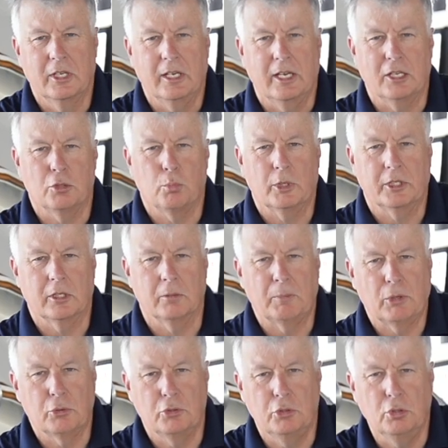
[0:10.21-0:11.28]
It's one of the
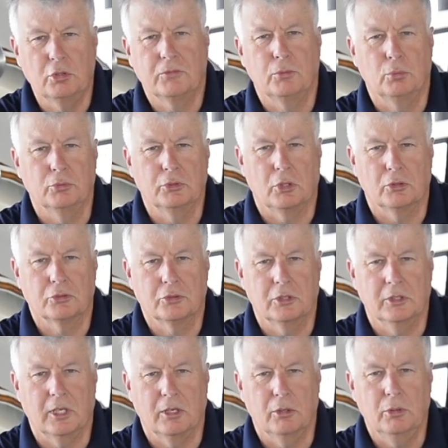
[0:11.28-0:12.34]
most useful knots to
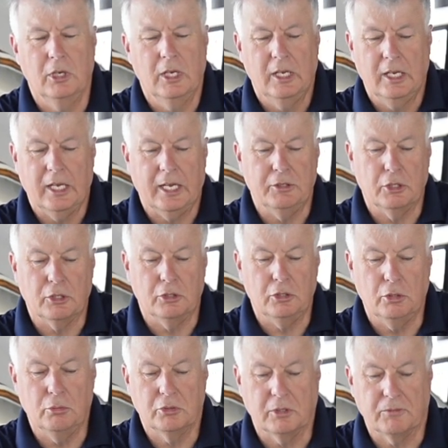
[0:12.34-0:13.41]
know, and you can
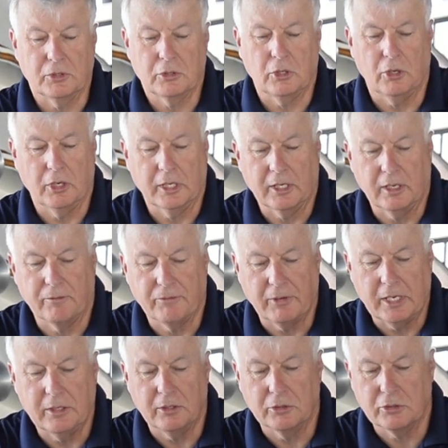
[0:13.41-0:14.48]
use it for tying
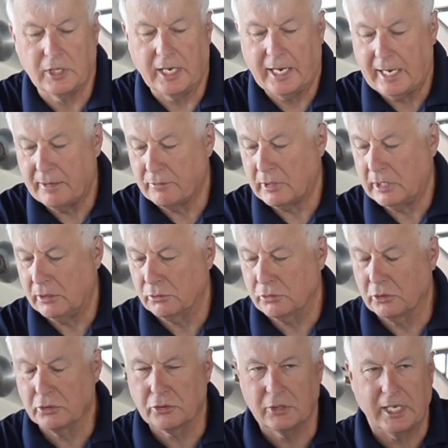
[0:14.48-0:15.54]
fenders to handrails,
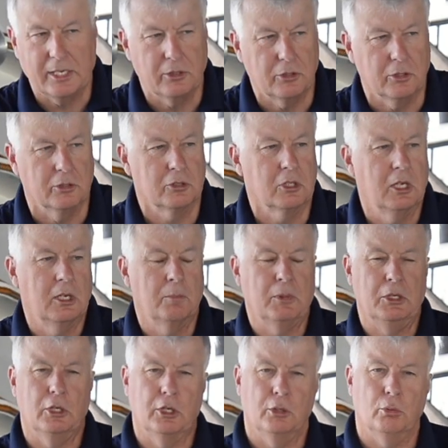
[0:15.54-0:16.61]
stanchions,
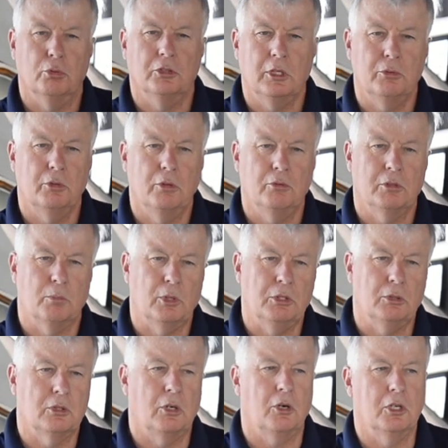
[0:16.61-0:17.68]
but you can also use it when
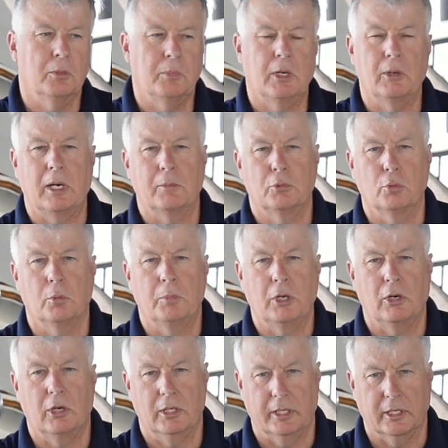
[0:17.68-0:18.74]
you tie your boat up to a
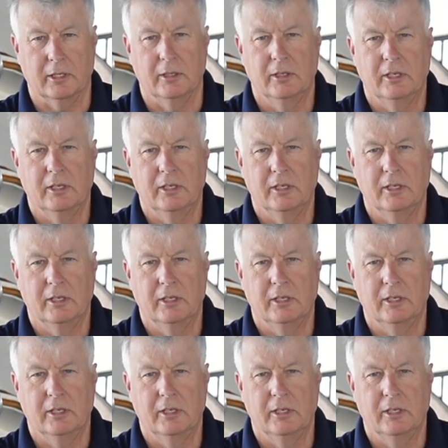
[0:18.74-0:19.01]
piling.